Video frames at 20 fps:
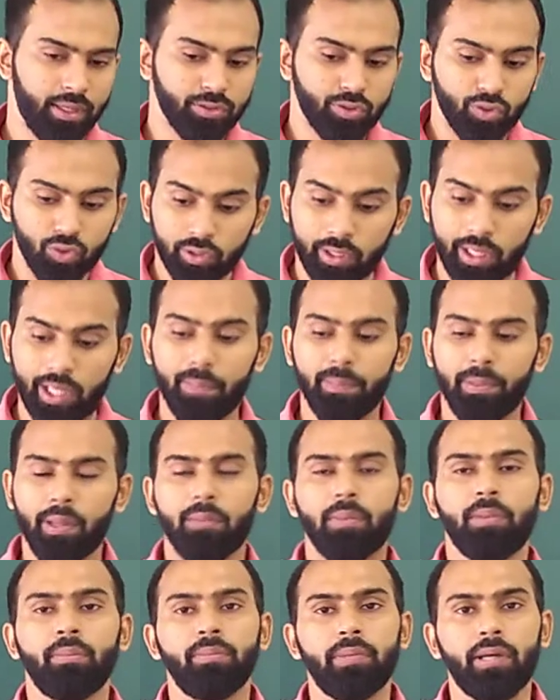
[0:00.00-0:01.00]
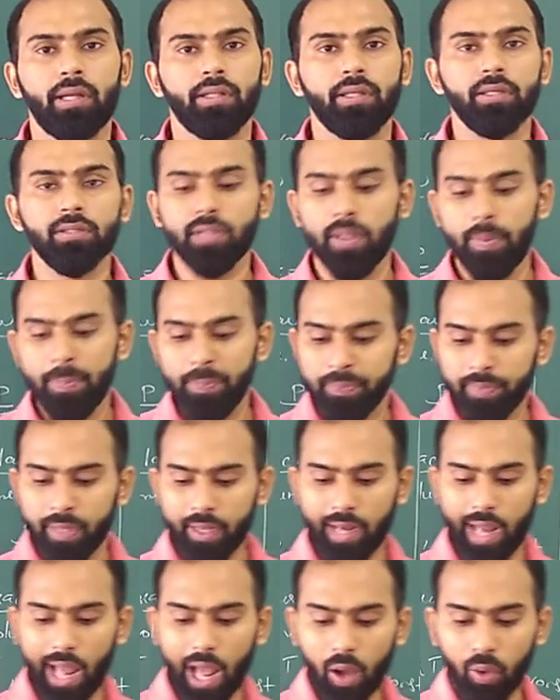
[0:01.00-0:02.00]
So keep remember this.
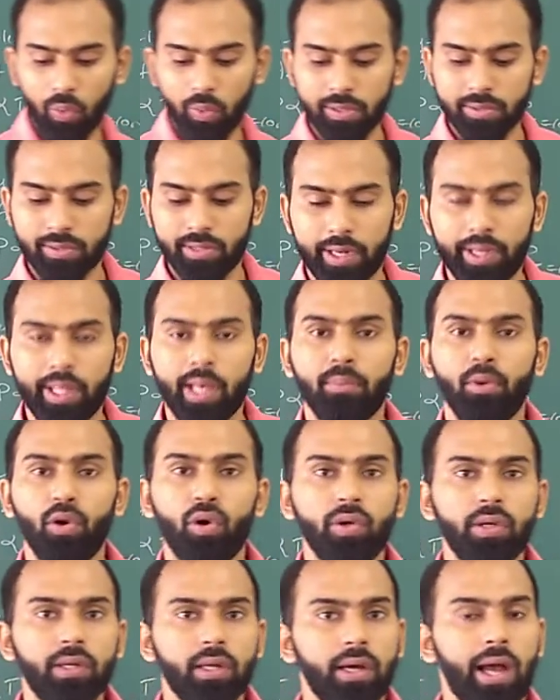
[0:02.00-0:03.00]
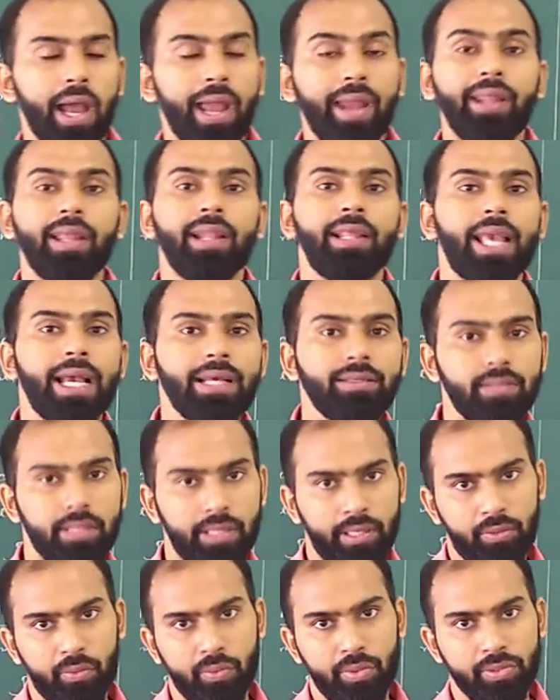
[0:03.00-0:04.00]
Now we will study about ideal gas
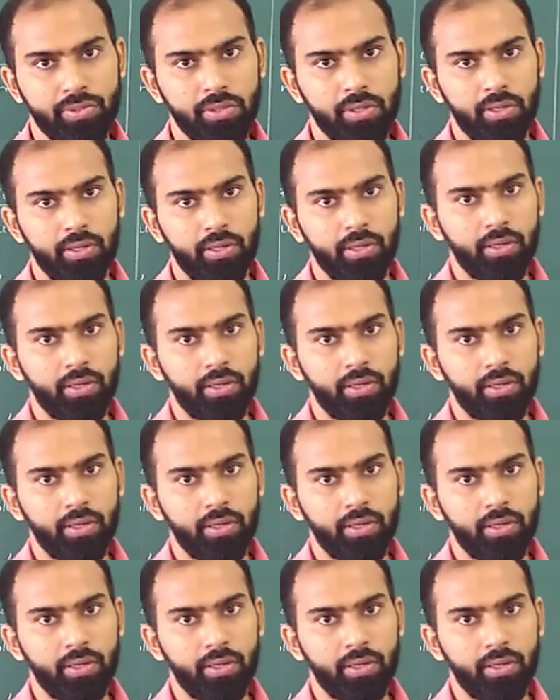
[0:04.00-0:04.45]
equation.